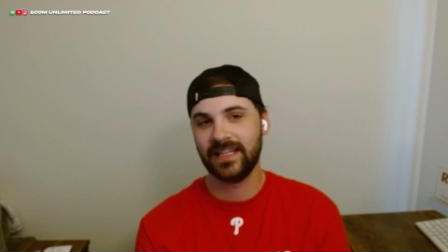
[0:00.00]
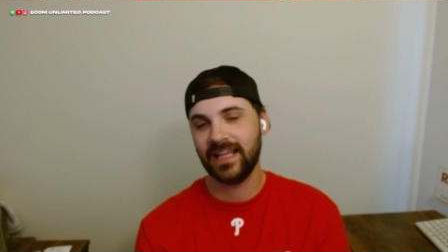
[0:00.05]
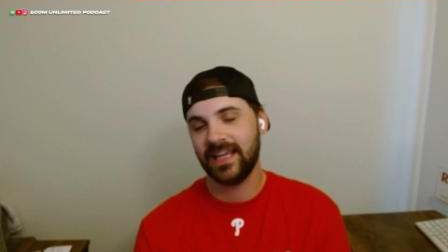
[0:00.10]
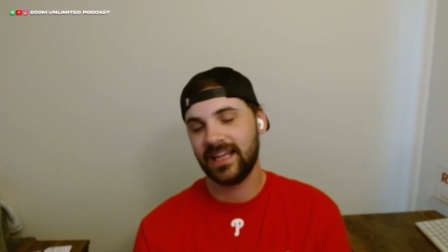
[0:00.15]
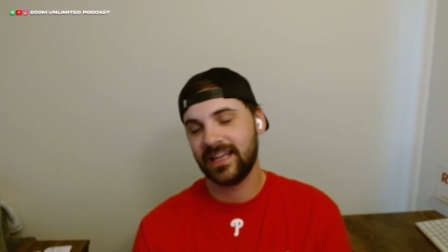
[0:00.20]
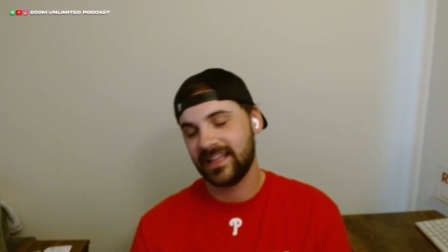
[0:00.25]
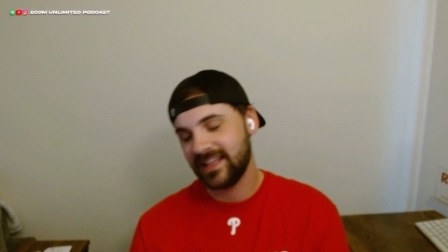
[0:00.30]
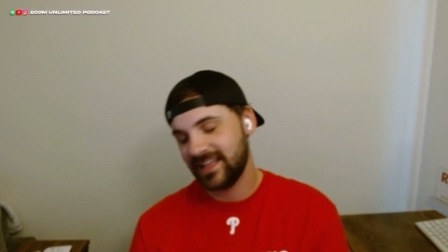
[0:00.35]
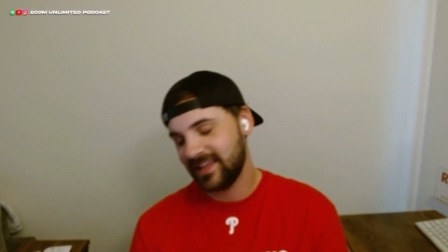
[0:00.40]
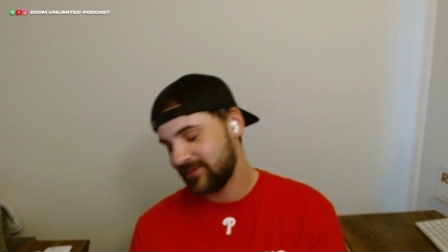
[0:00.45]

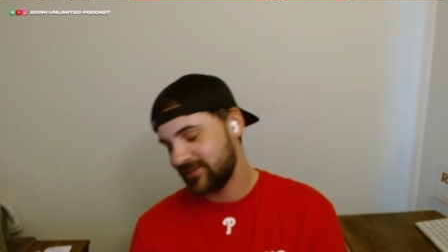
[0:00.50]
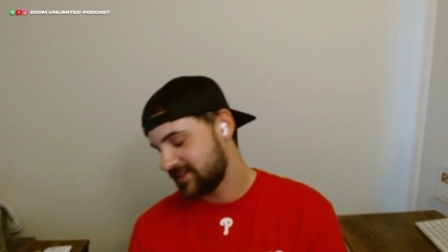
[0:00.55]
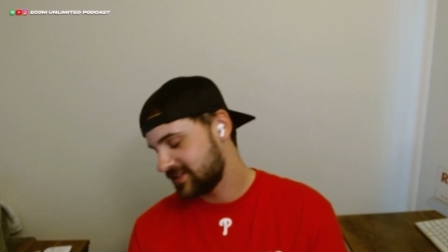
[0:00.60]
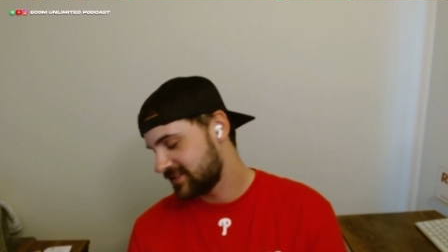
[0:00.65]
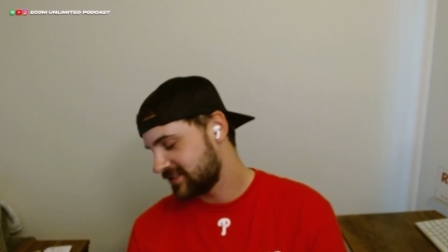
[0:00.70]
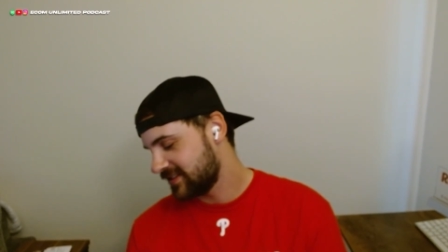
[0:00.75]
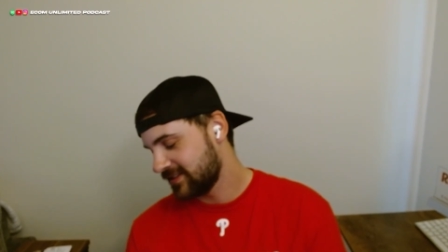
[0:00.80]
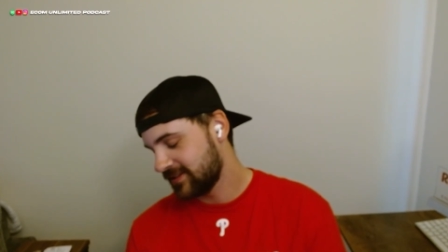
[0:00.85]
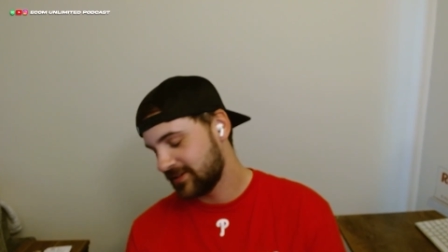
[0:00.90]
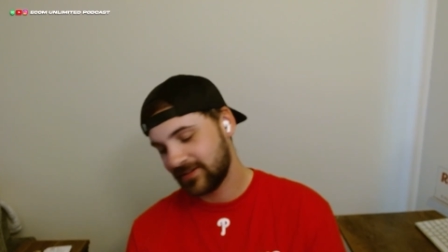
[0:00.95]
and it
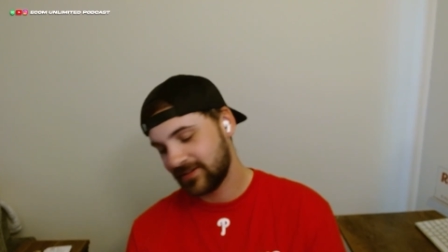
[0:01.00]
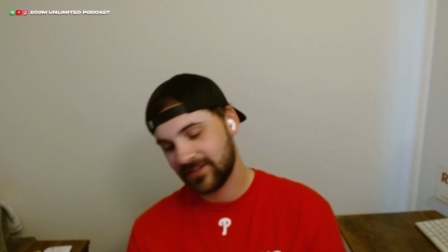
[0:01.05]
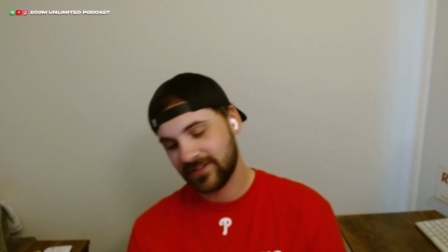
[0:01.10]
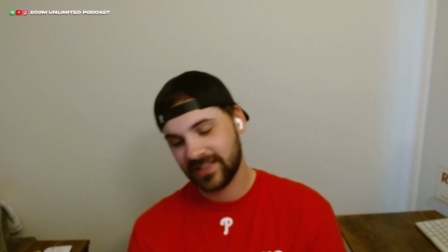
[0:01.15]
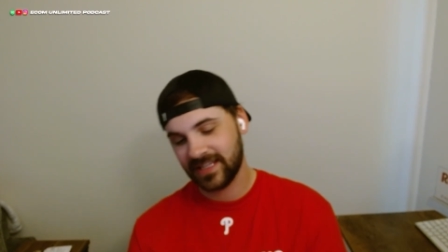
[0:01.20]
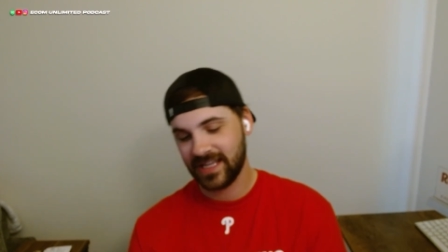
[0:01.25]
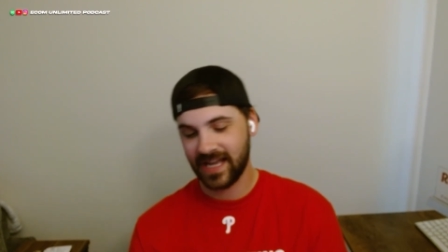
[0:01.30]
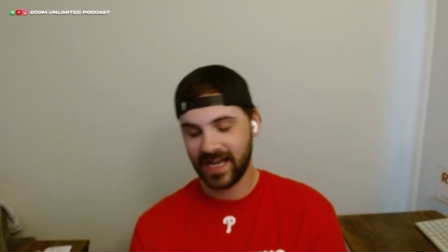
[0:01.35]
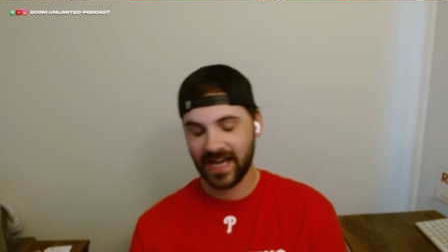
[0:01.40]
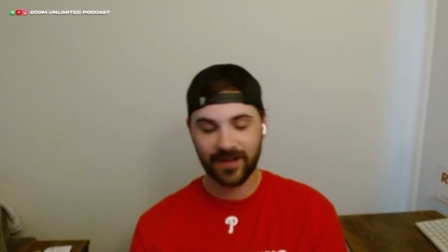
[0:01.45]
was
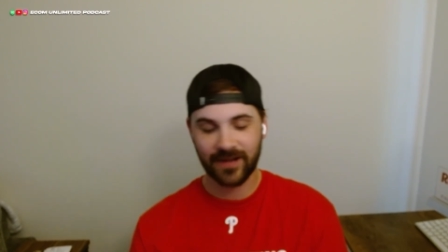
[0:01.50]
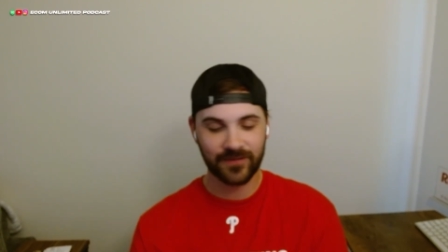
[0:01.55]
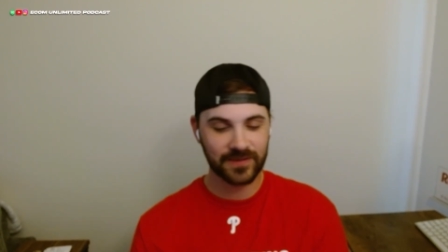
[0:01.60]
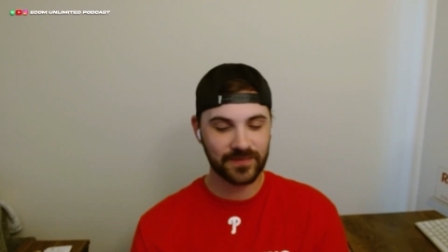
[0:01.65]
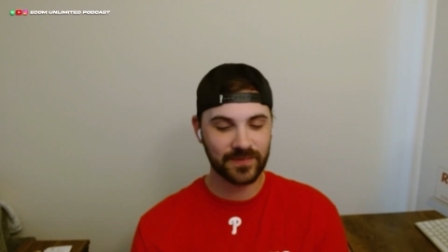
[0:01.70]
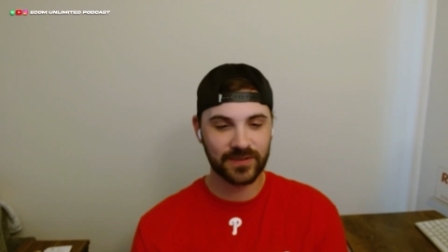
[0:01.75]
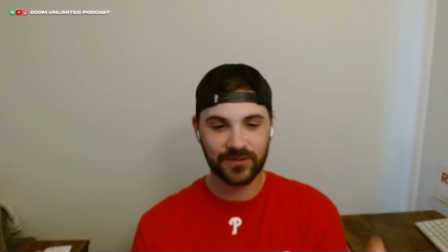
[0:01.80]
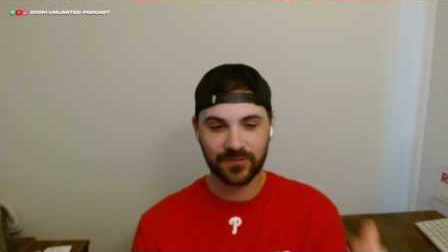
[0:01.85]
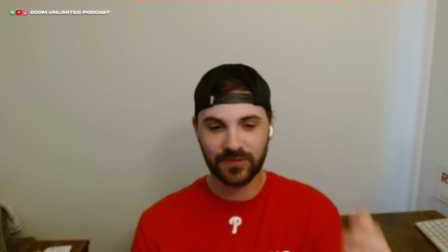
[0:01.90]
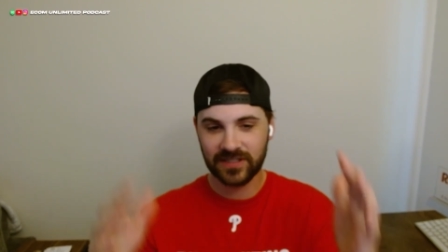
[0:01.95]
literally, I was
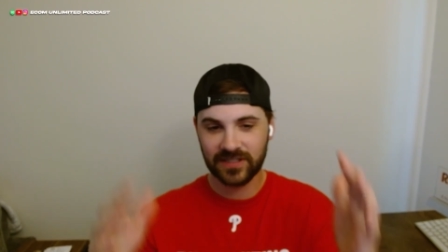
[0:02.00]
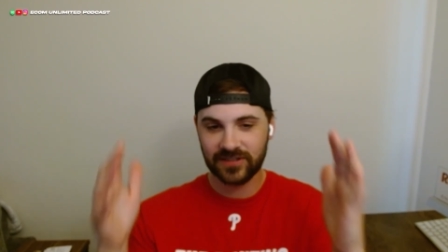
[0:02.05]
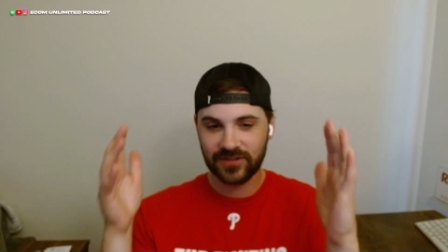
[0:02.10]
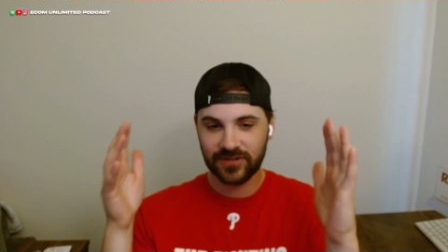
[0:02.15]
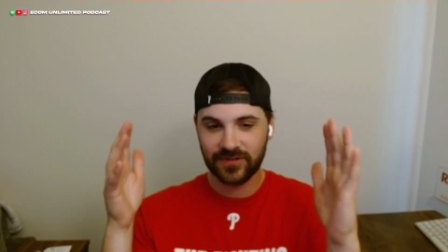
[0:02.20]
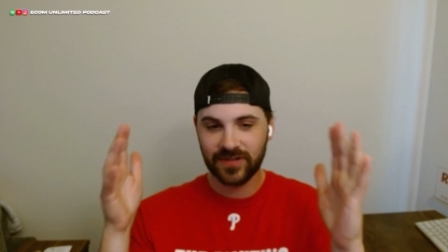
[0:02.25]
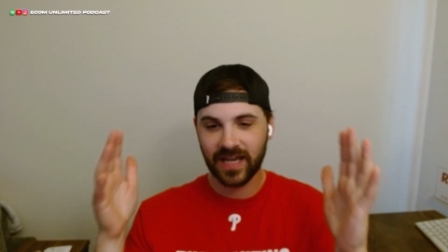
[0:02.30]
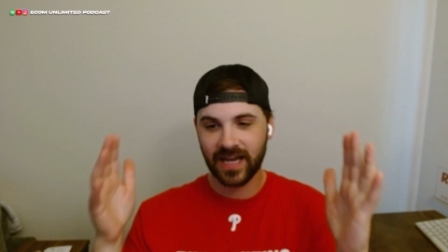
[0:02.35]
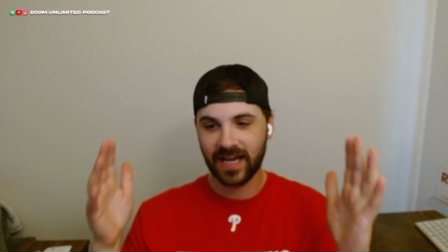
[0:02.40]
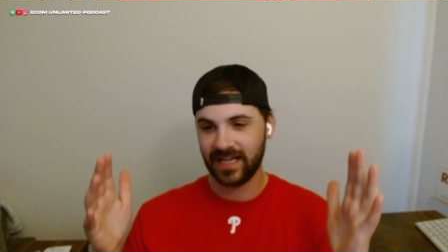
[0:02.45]
between two
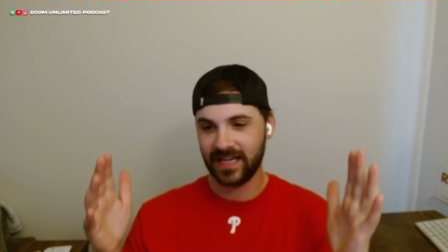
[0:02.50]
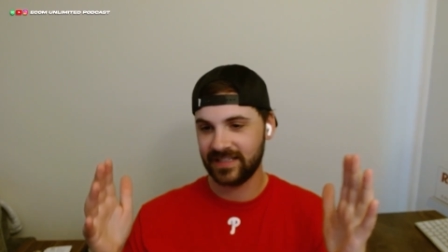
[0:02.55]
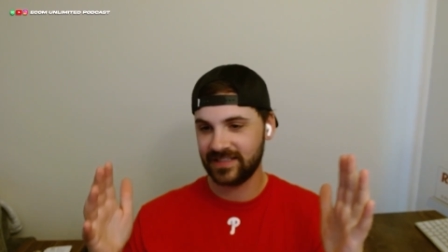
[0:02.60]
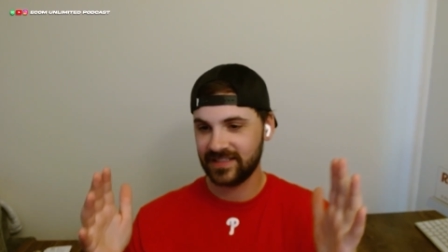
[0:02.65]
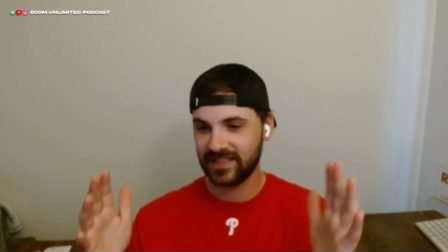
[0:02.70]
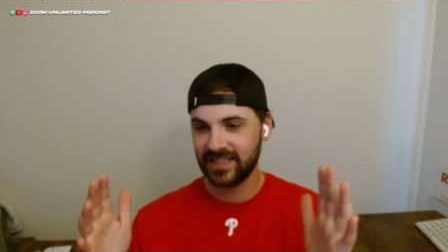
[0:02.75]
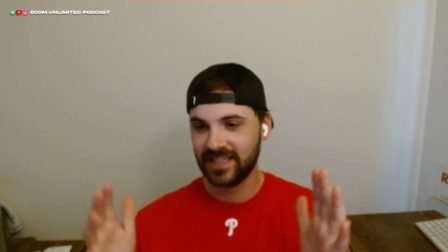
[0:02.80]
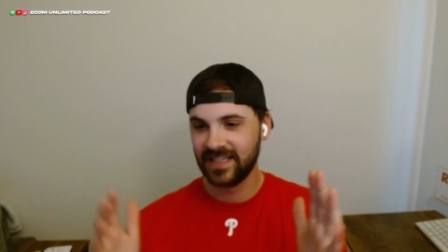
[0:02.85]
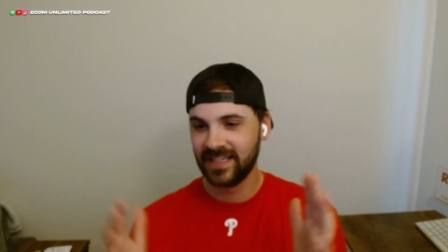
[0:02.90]
guys.